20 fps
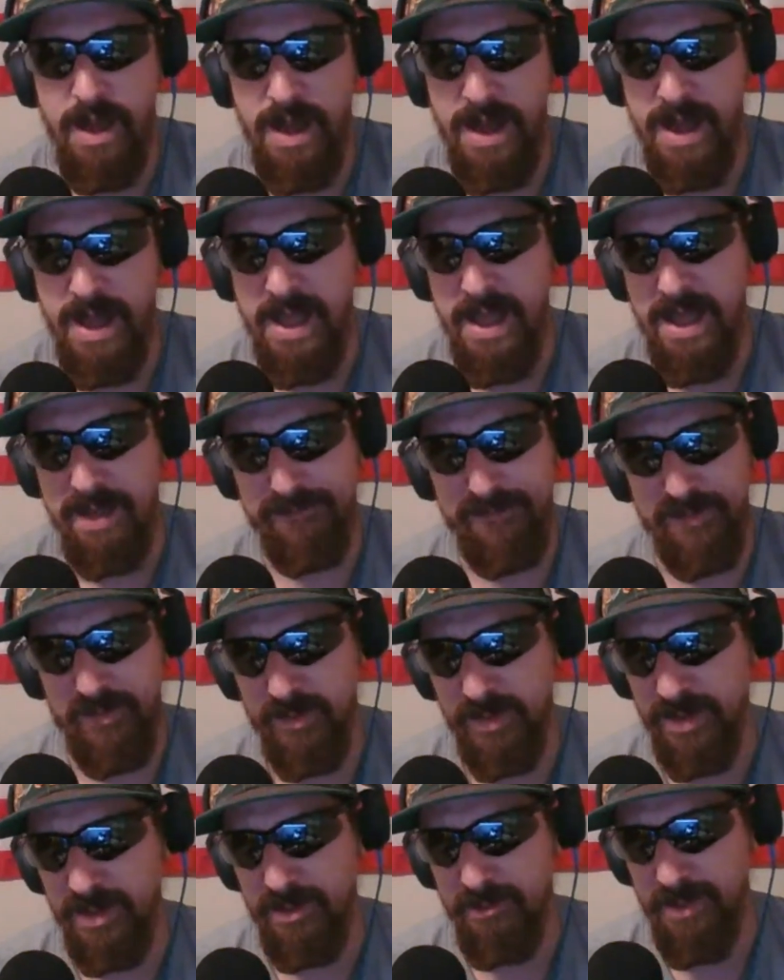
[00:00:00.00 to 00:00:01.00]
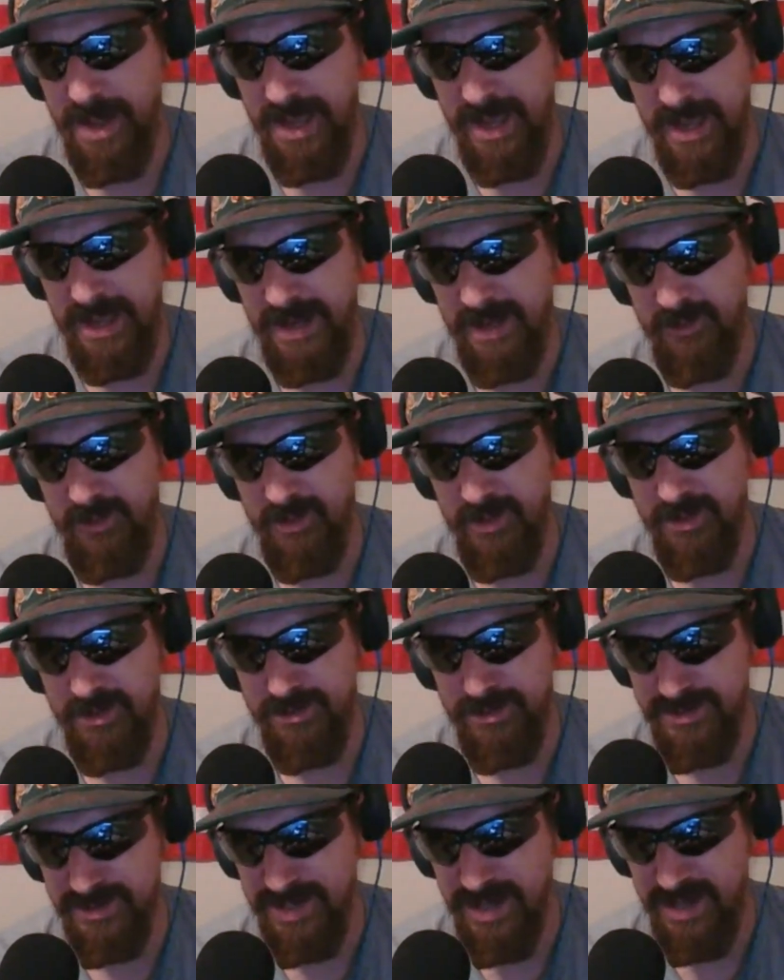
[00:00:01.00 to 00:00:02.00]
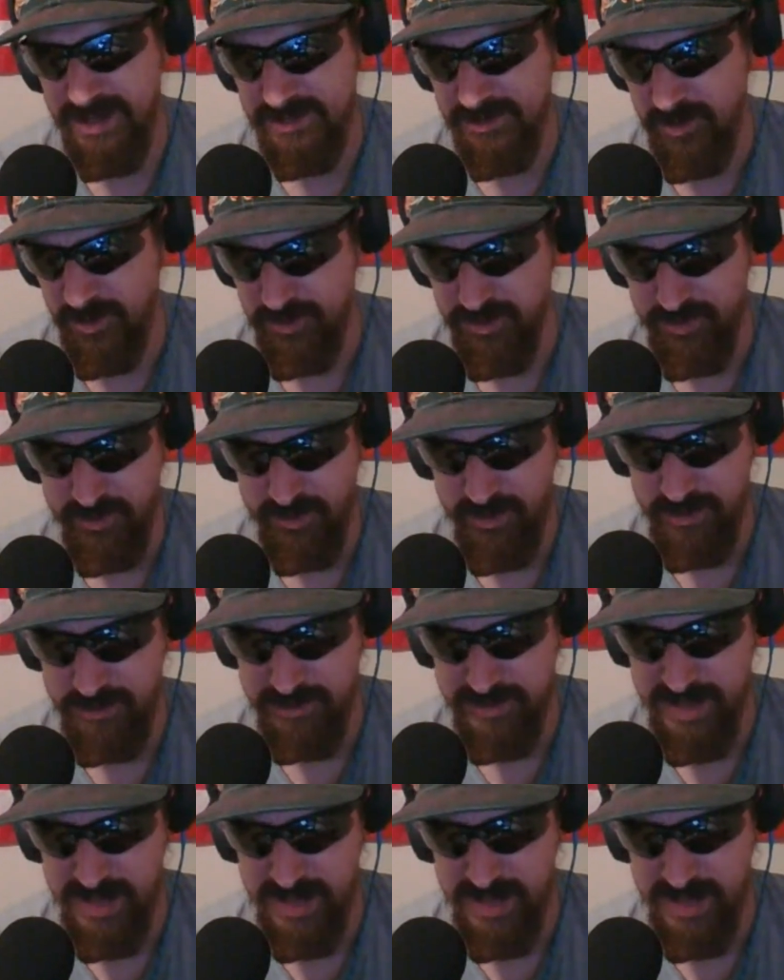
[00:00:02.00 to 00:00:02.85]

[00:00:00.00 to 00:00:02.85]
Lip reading: I haven't really met anyone who's like Golden Grams.